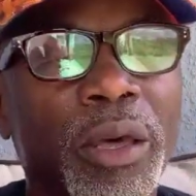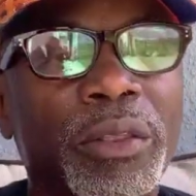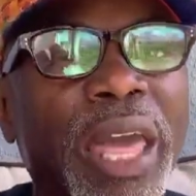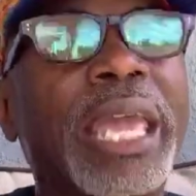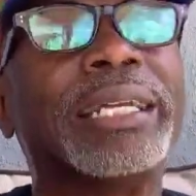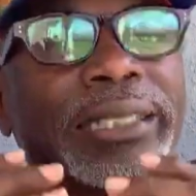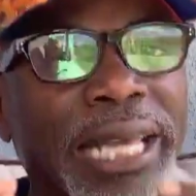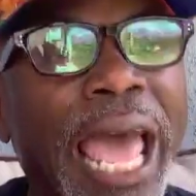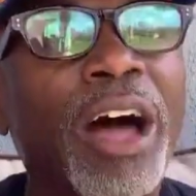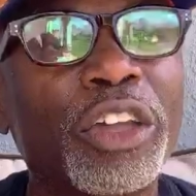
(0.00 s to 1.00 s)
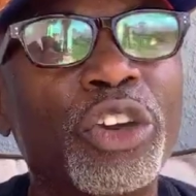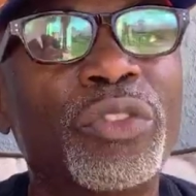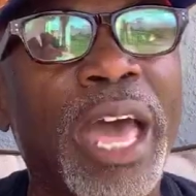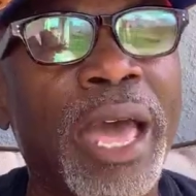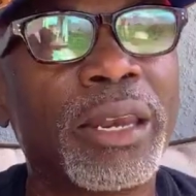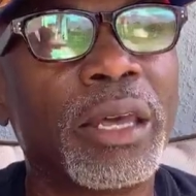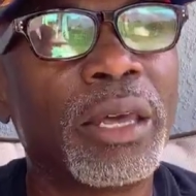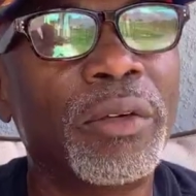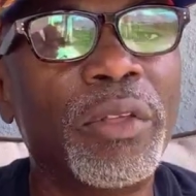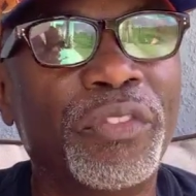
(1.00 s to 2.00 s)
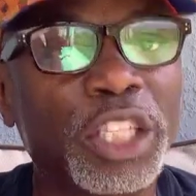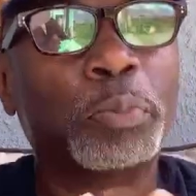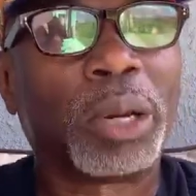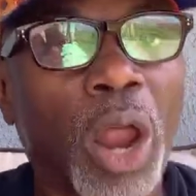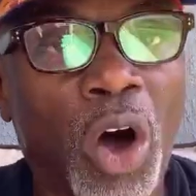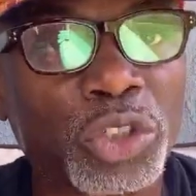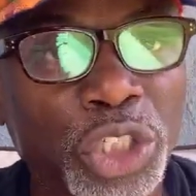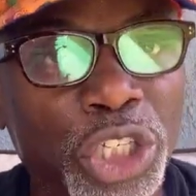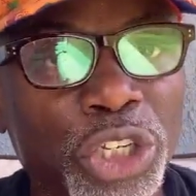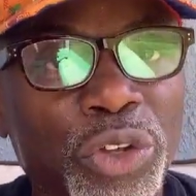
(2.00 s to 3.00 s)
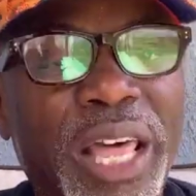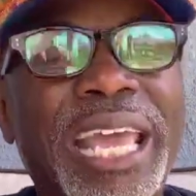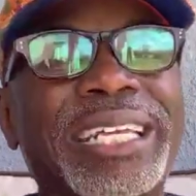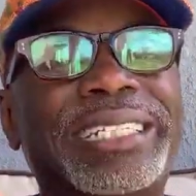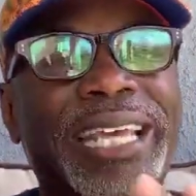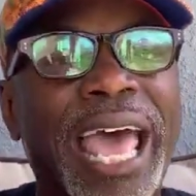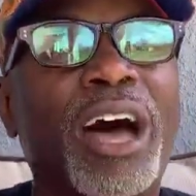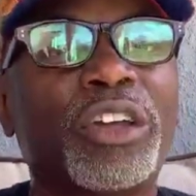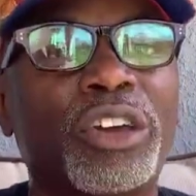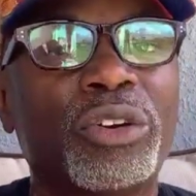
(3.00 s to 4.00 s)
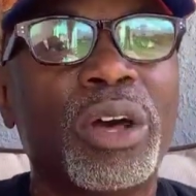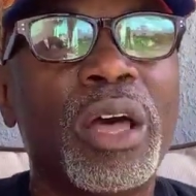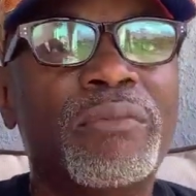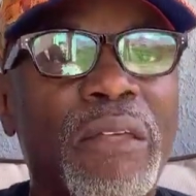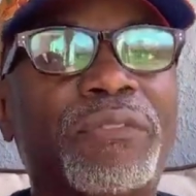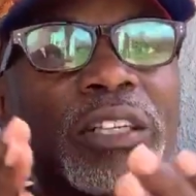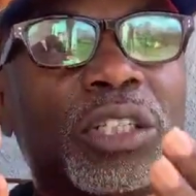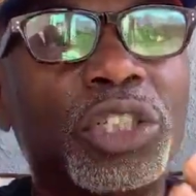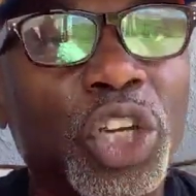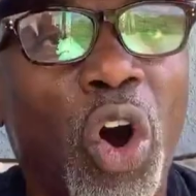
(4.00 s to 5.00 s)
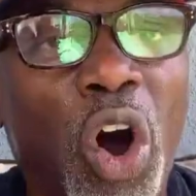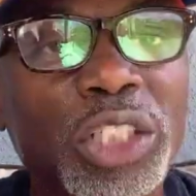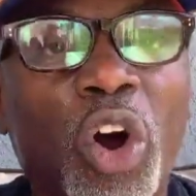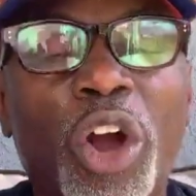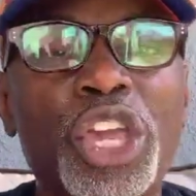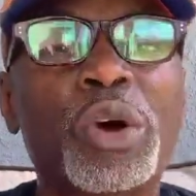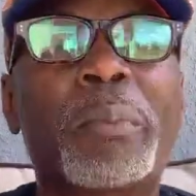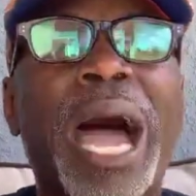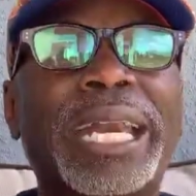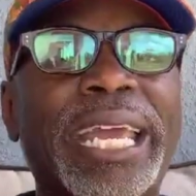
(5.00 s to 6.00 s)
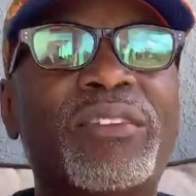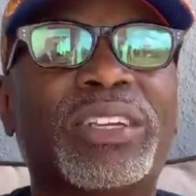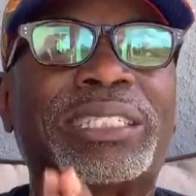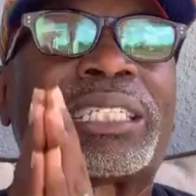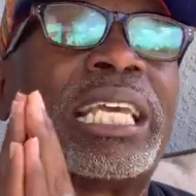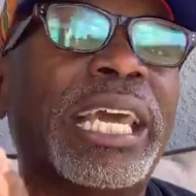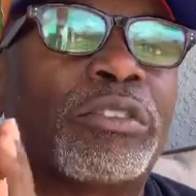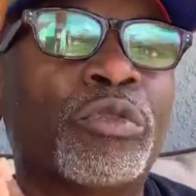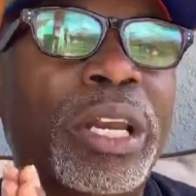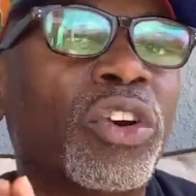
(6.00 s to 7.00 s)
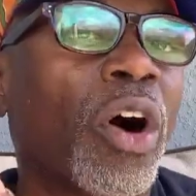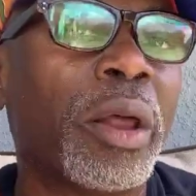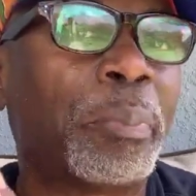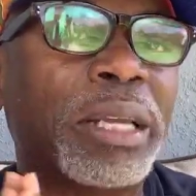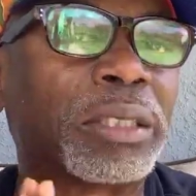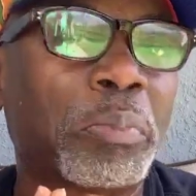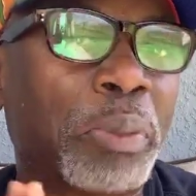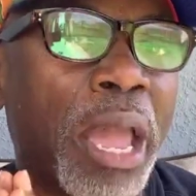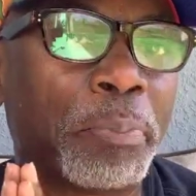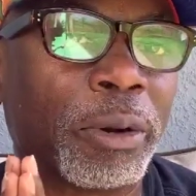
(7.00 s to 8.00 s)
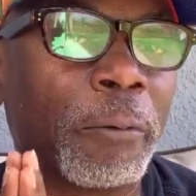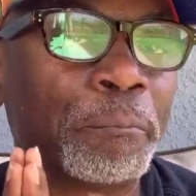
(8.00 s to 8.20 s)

They can tell you that this belongs to you. They can tell you that this is yours, or you might even see it written on a piece of paper.